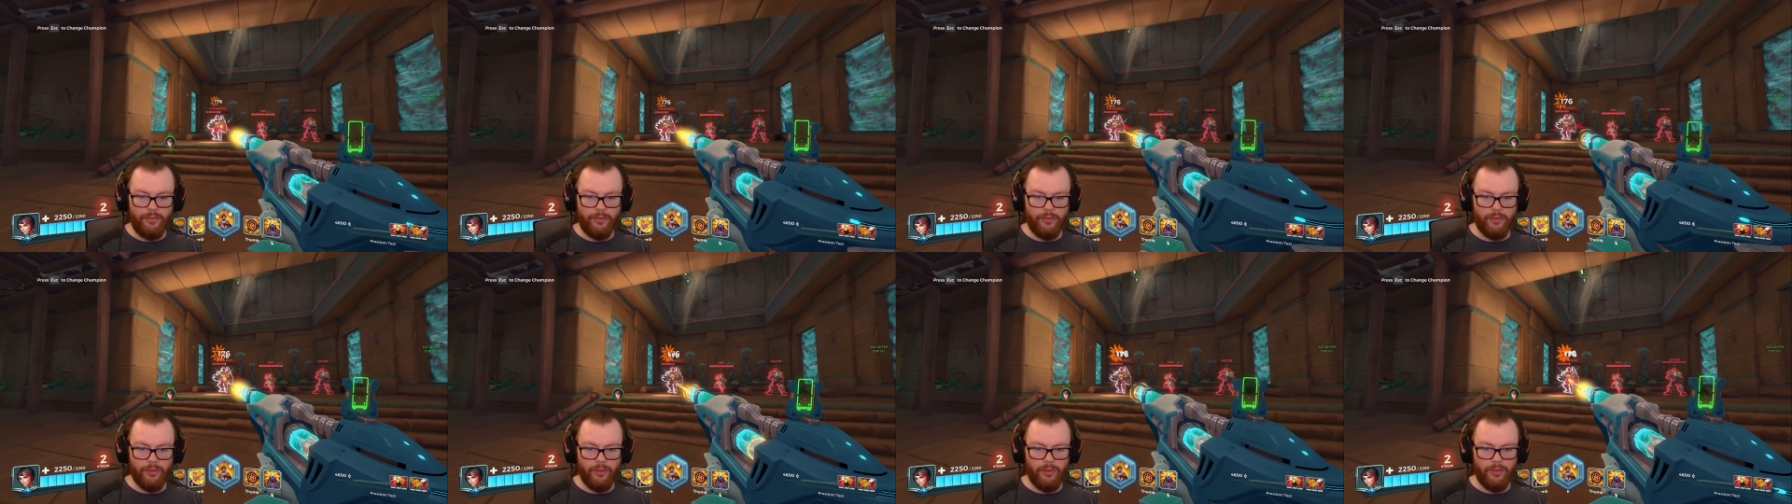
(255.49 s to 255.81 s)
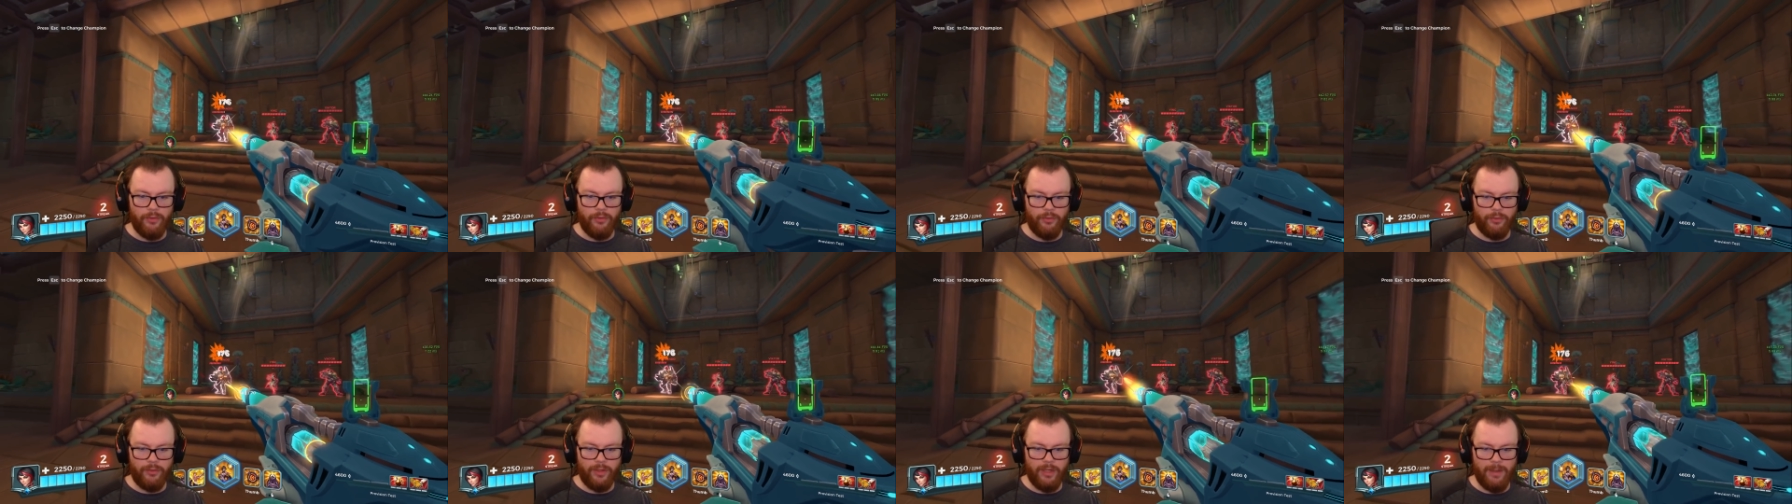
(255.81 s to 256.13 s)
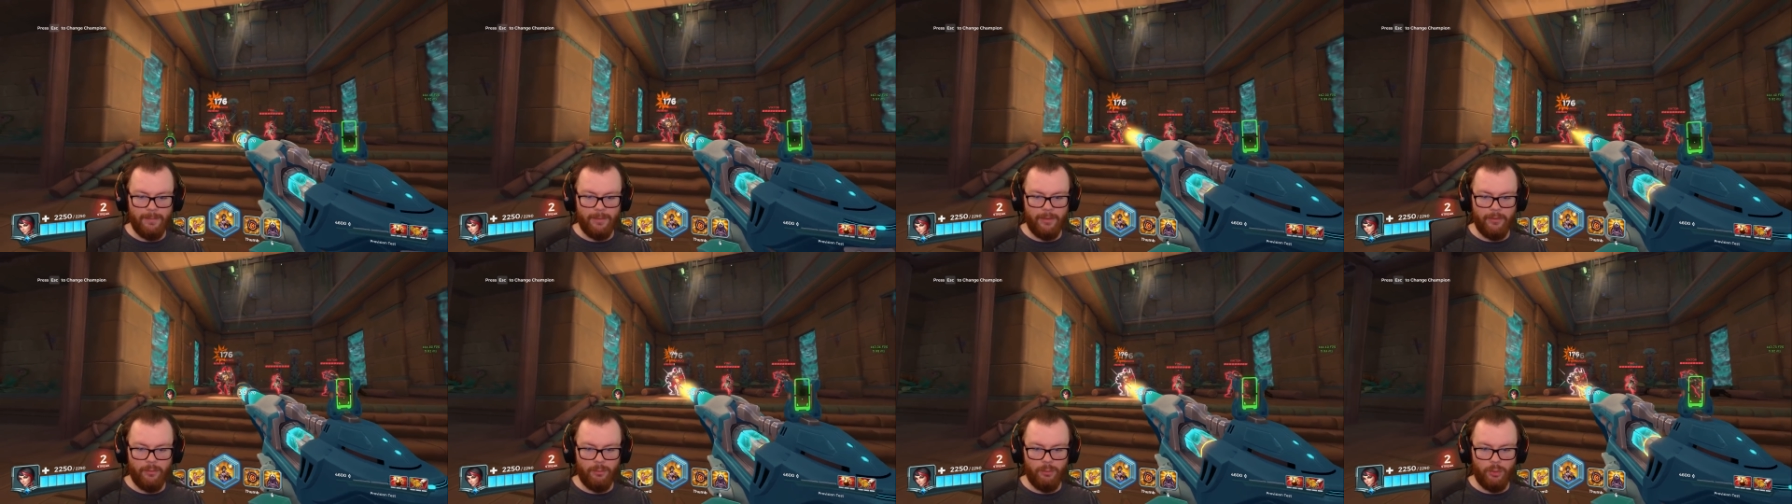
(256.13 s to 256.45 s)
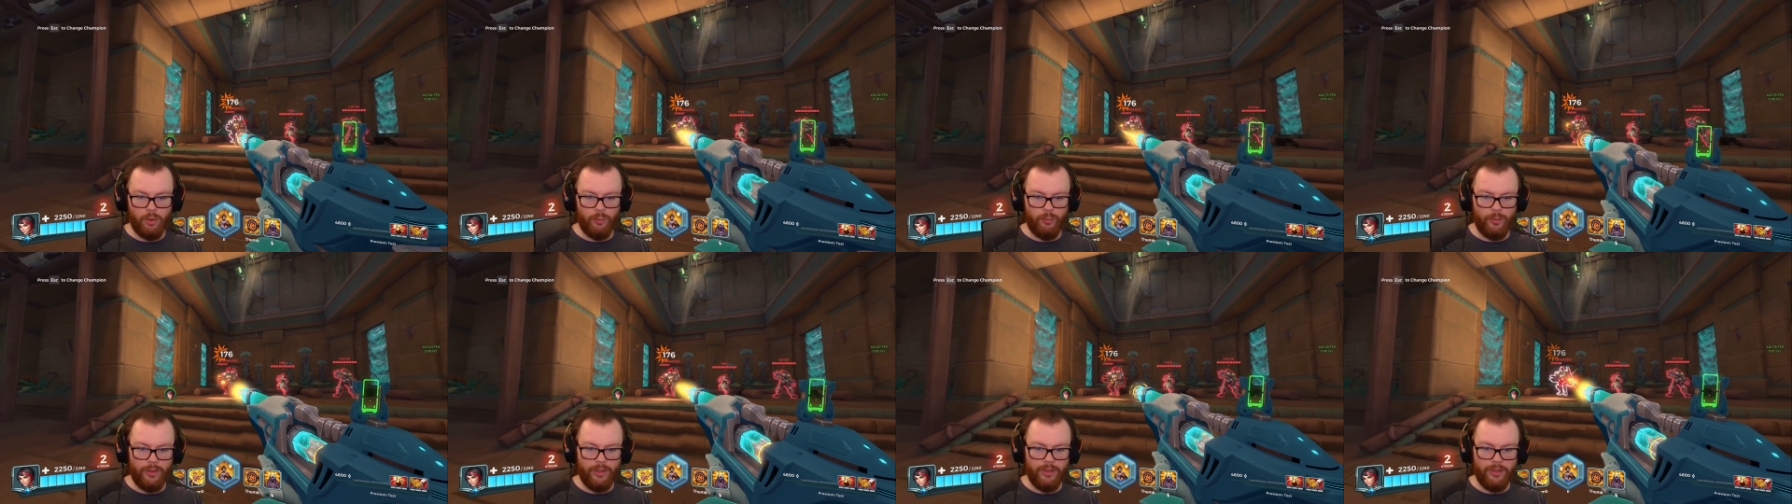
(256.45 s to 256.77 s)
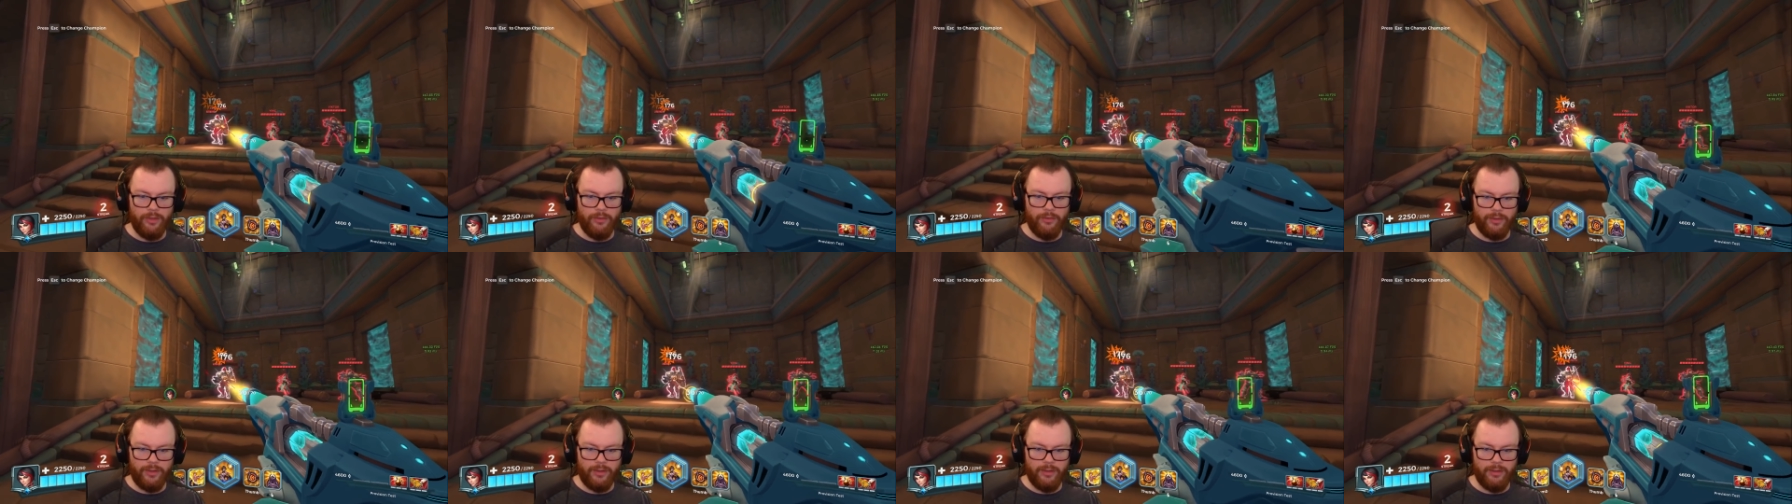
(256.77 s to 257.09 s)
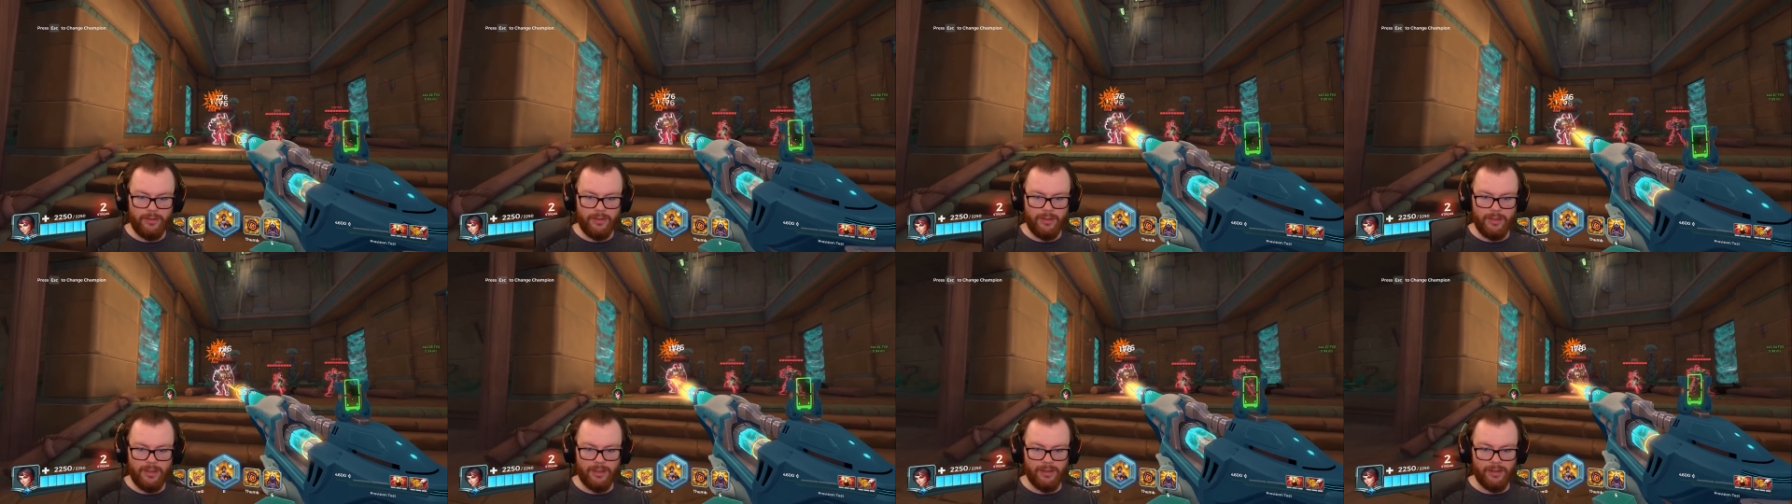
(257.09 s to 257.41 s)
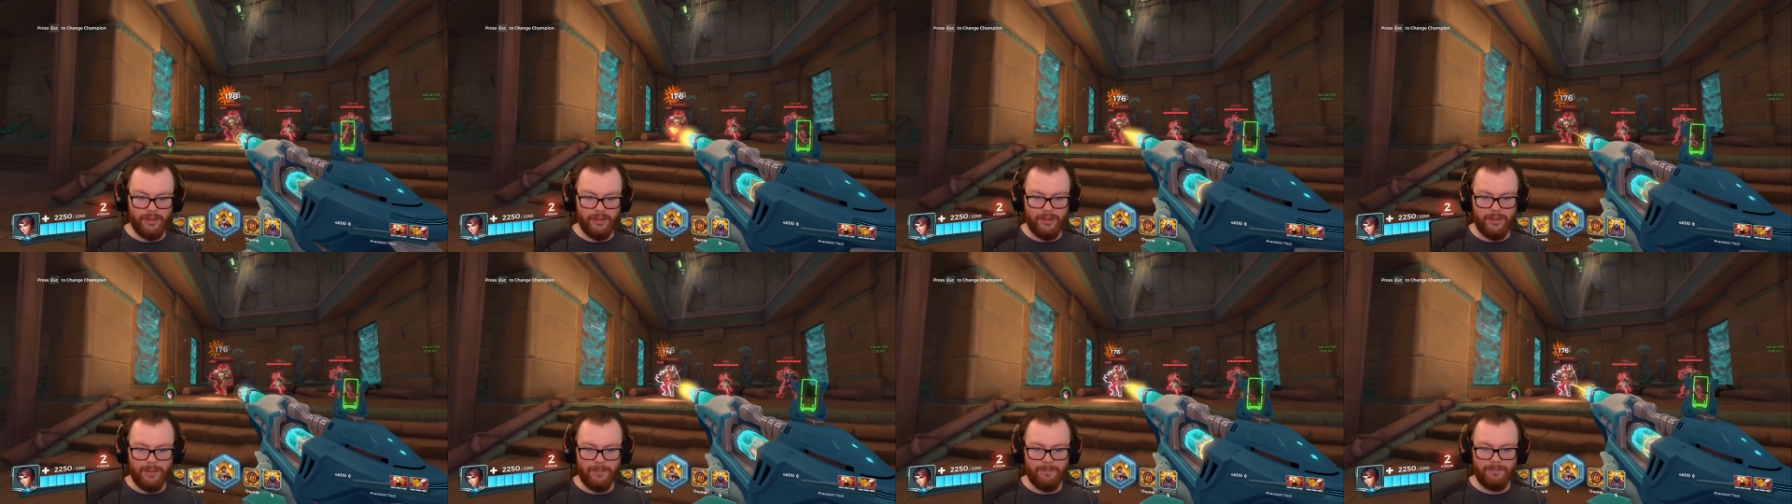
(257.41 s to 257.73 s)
so this is kind of a more realistic, uh,